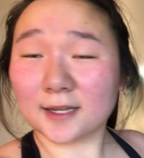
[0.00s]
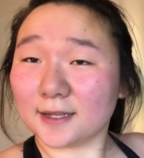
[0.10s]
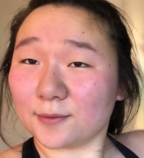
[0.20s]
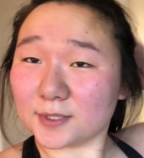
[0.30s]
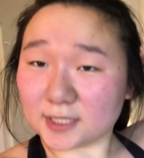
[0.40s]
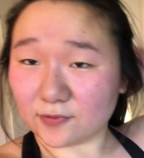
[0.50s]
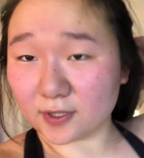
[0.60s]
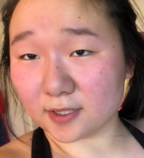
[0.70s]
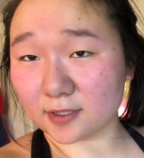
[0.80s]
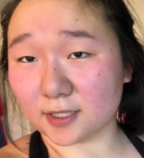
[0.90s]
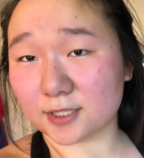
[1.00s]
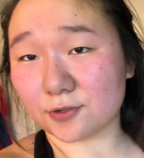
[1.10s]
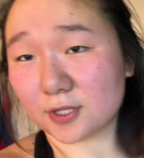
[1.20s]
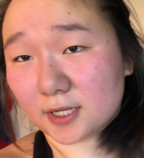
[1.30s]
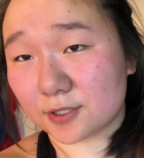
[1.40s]
It was definitely a little
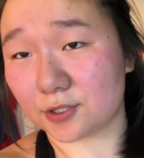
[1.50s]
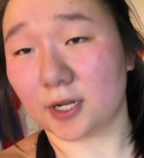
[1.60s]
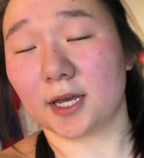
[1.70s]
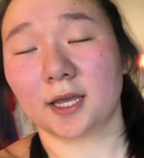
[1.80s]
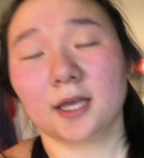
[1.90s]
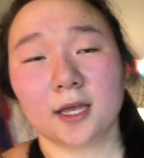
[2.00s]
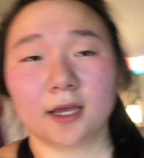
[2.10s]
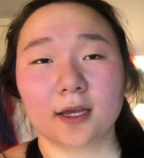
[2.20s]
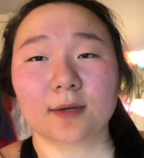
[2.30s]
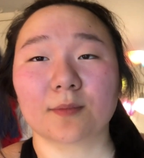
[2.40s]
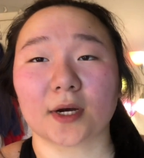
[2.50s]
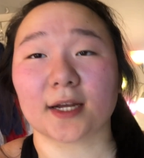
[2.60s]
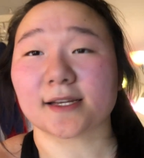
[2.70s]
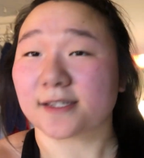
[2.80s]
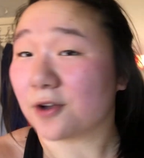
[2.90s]
easier than yesterday,
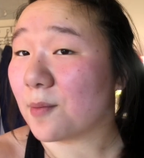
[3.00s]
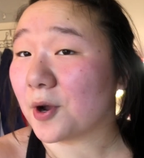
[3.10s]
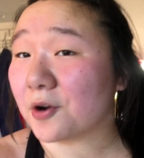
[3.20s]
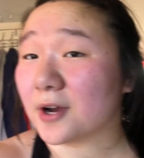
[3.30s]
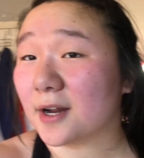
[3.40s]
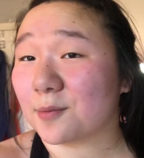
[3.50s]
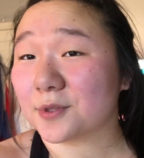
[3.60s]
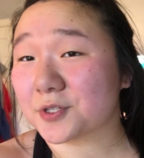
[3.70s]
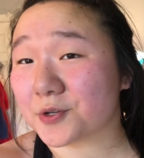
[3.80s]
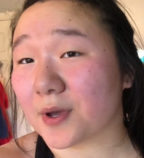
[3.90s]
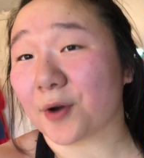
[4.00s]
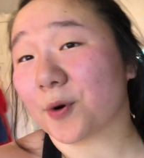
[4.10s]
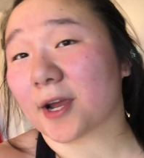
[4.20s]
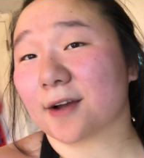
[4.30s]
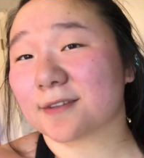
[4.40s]
but I still got my heart rate up with the two HIIT
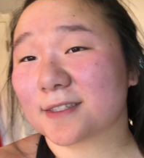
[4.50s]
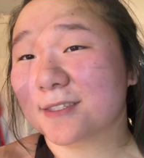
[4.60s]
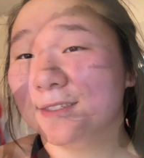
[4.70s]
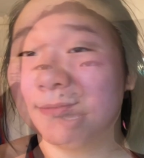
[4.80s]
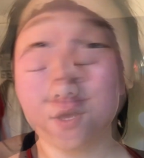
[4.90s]
workouts.